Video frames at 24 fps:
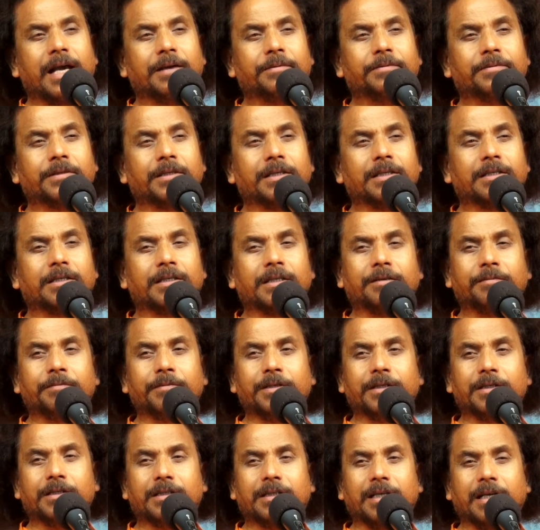absence
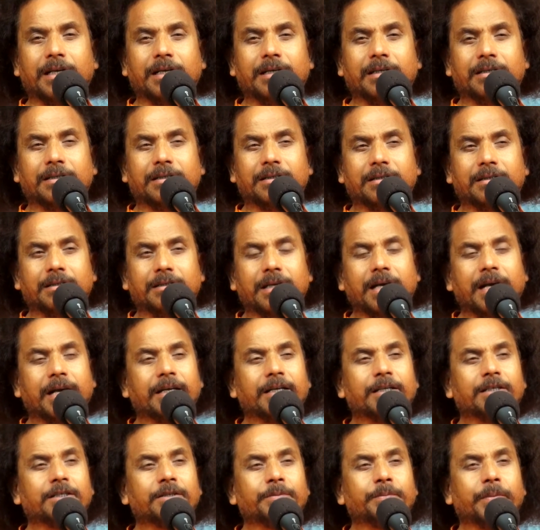of distance
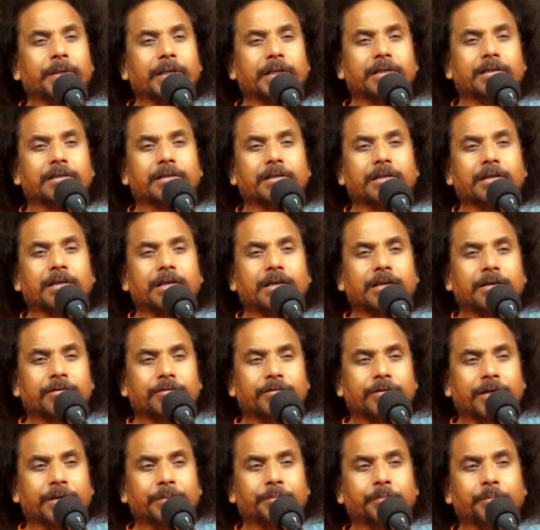and space.
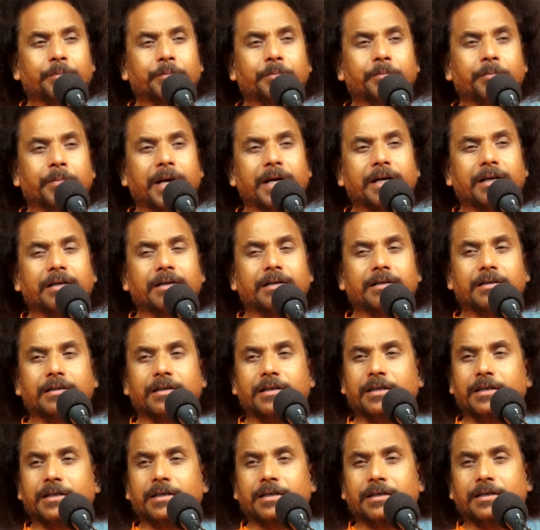When mind is
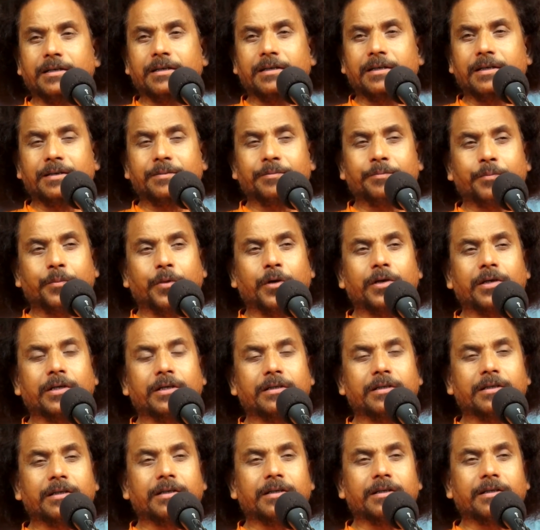here,
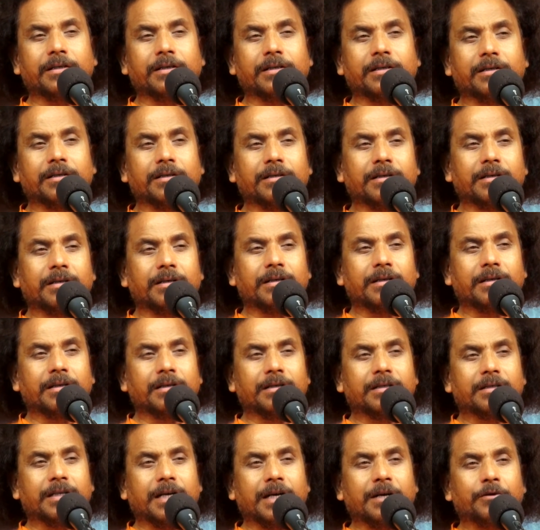body is here.
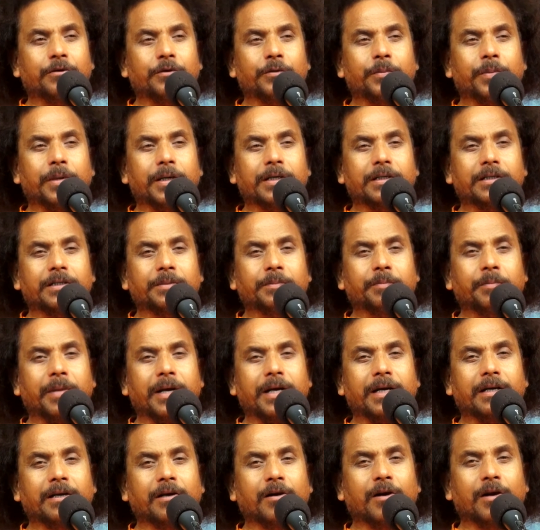Try to place
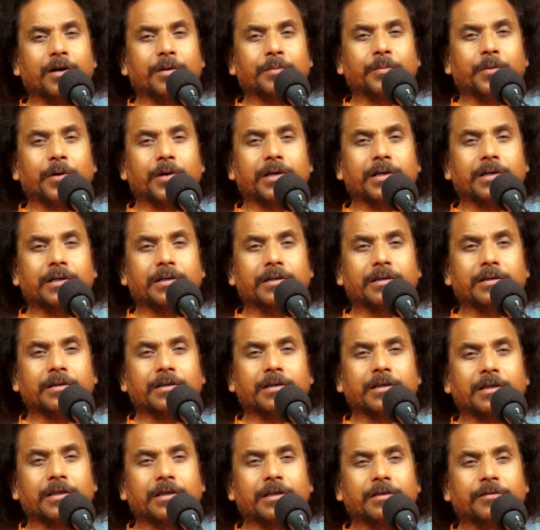mind on body,
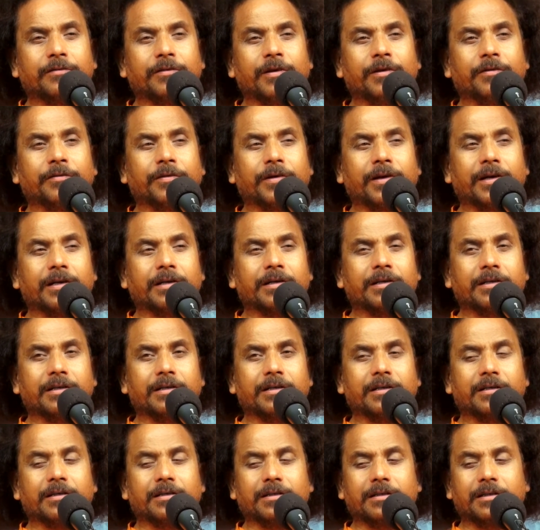you will find
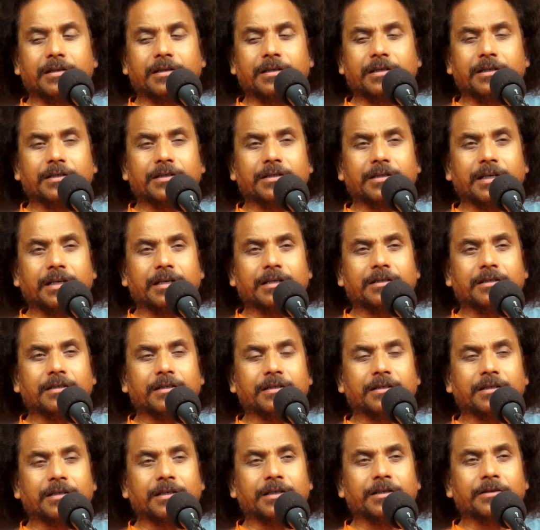it distance
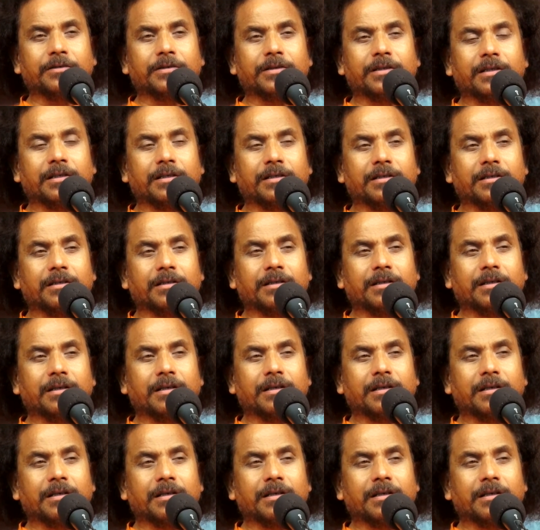is reducing.